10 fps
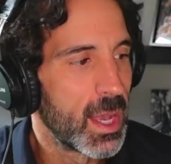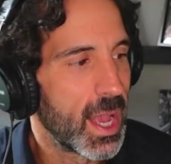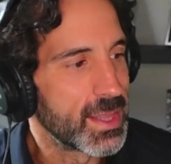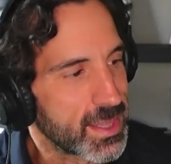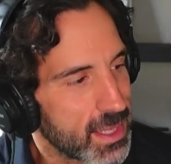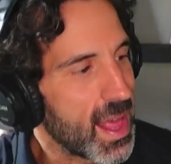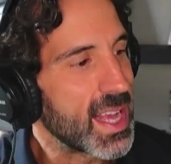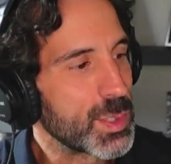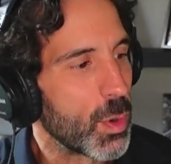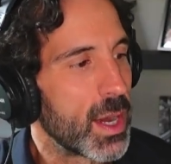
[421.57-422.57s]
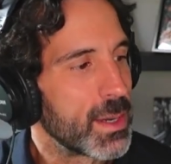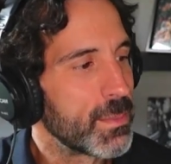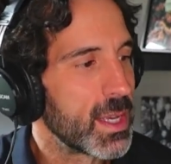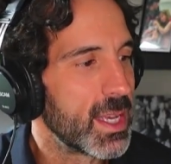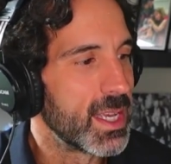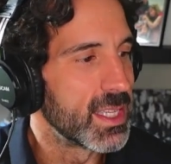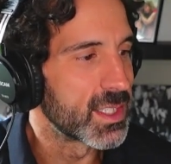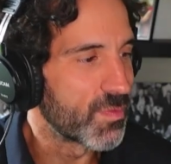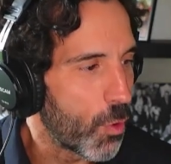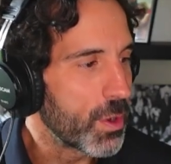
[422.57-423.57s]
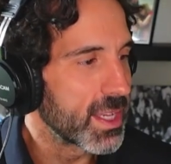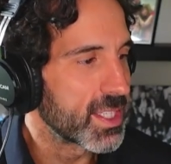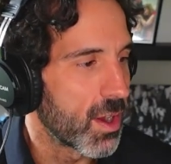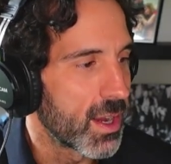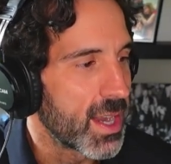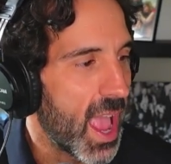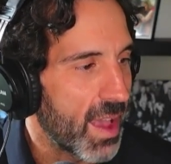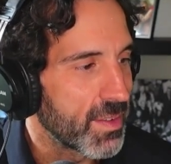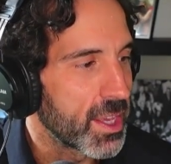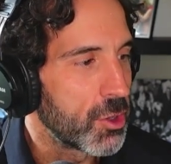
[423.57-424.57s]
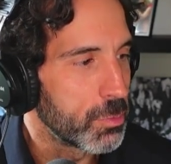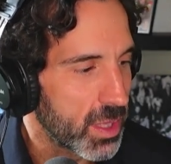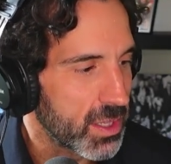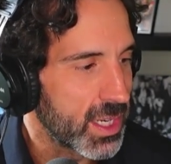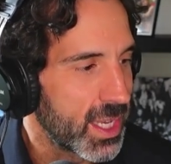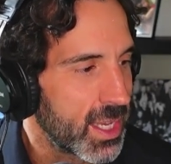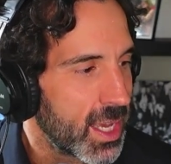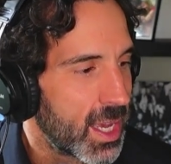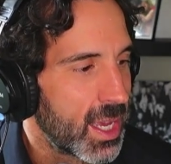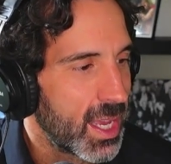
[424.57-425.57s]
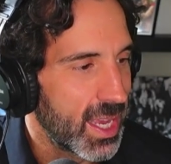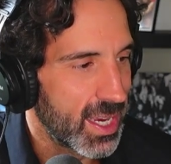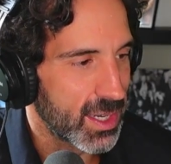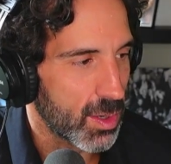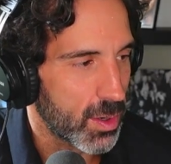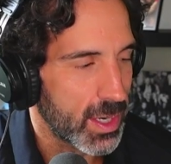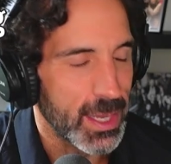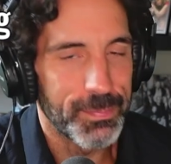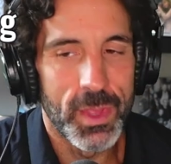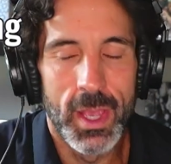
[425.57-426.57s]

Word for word: And then the last one is focus on having humility in learning.